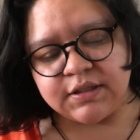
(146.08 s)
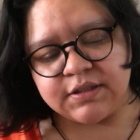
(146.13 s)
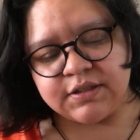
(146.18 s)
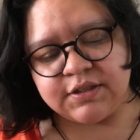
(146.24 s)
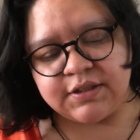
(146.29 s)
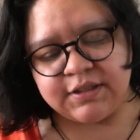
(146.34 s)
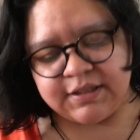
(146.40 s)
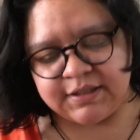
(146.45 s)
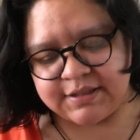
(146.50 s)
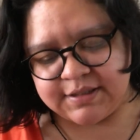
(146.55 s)
So
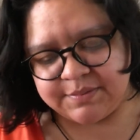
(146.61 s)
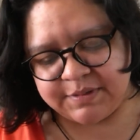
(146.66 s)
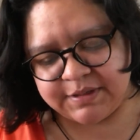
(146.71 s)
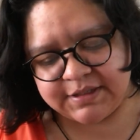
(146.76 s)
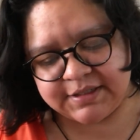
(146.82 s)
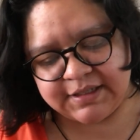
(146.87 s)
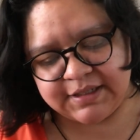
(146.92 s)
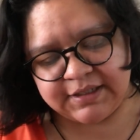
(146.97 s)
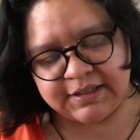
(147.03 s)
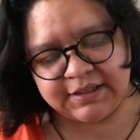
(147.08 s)
that's my
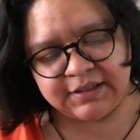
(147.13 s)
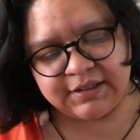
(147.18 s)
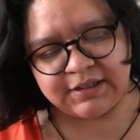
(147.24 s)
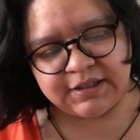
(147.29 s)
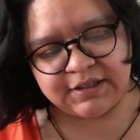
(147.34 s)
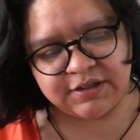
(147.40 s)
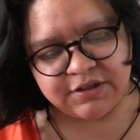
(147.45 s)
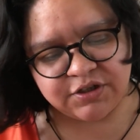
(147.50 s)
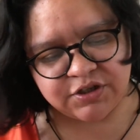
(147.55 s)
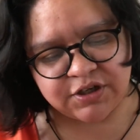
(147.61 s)
daily
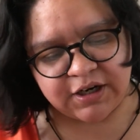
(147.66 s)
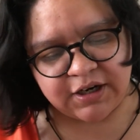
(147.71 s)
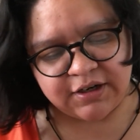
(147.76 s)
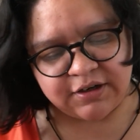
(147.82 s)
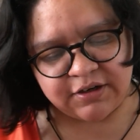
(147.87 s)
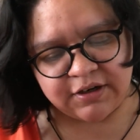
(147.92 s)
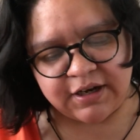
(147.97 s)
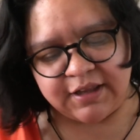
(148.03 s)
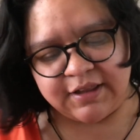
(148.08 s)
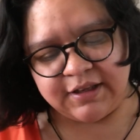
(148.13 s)
knitting tracker,
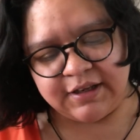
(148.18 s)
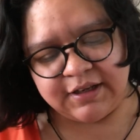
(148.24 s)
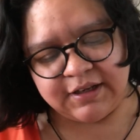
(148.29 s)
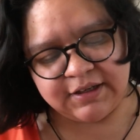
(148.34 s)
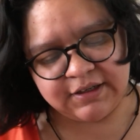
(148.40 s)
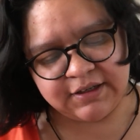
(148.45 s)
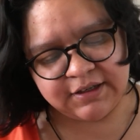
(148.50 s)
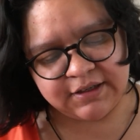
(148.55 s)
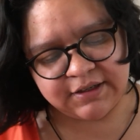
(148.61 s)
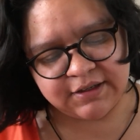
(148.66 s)
and
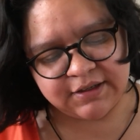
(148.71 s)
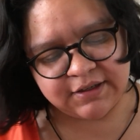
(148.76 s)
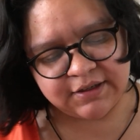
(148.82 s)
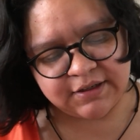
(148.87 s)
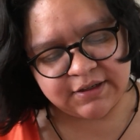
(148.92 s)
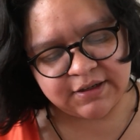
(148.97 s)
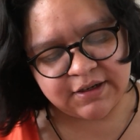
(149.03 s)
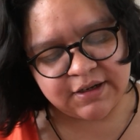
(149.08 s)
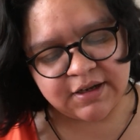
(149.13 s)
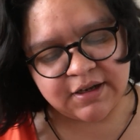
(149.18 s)
then
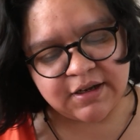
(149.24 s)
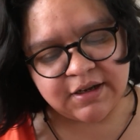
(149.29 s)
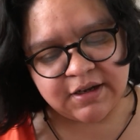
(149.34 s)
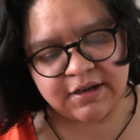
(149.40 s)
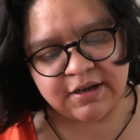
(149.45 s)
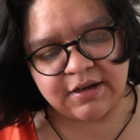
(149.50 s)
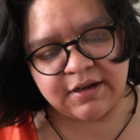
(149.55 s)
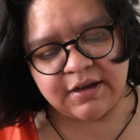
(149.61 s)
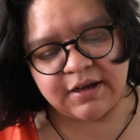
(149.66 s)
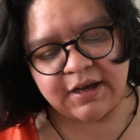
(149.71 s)

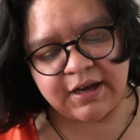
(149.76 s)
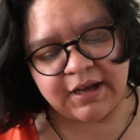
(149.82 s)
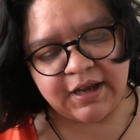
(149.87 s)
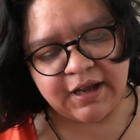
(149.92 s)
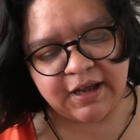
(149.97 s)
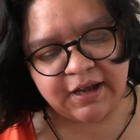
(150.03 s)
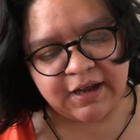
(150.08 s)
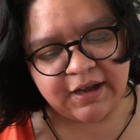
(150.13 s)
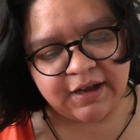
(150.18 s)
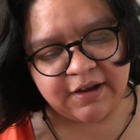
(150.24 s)
I
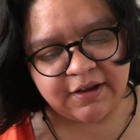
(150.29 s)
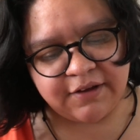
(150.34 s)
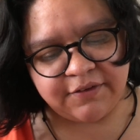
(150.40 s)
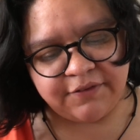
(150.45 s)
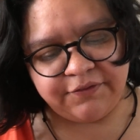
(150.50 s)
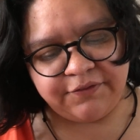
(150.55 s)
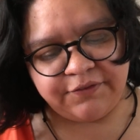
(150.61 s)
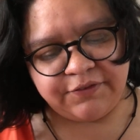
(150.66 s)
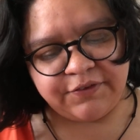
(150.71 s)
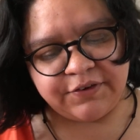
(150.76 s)
have
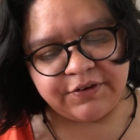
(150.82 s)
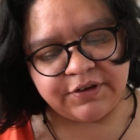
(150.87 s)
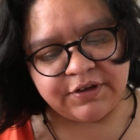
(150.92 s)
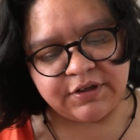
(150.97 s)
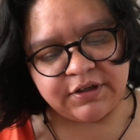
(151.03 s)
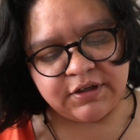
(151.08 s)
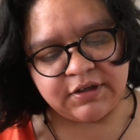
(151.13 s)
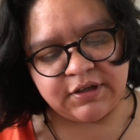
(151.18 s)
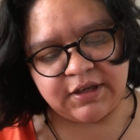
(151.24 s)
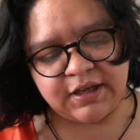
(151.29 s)

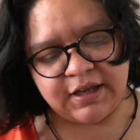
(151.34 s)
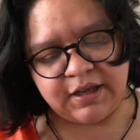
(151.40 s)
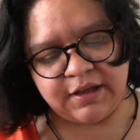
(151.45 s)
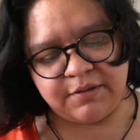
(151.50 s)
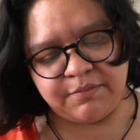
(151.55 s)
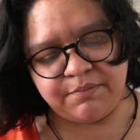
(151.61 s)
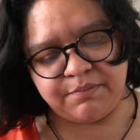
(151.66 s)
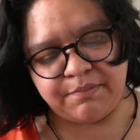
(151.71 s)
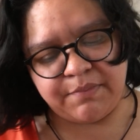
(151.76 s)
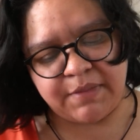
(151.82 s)
a
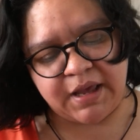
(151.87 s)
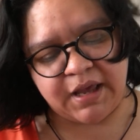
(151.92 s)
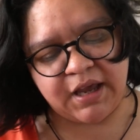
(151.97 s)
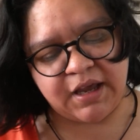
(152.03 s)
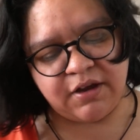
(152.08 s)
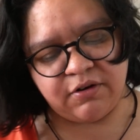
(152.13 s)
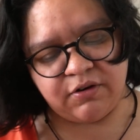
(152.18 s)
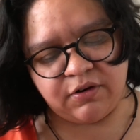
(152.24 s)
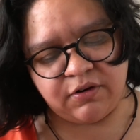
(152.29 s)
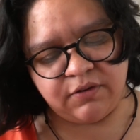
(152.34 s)
May
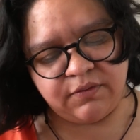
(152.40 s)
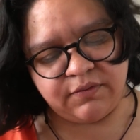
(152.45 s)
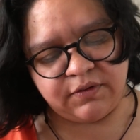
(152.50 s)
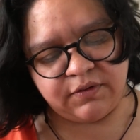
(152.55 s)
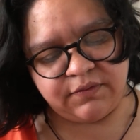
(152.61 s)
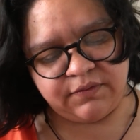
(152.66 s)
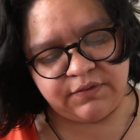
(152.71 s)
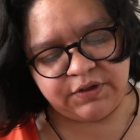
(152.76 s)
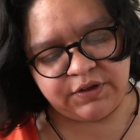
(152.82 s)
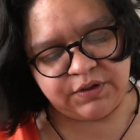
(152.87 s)

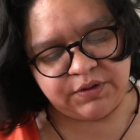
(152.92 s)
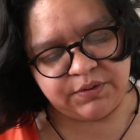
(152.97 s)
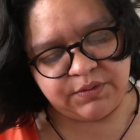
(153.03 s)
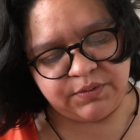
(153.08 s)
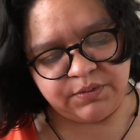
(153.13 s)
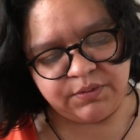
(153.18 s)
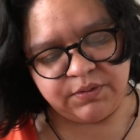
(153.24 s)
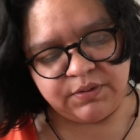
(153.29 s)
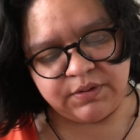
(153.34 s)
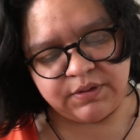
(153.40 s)

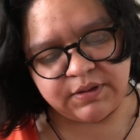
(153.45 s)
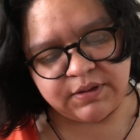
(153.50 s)
overview.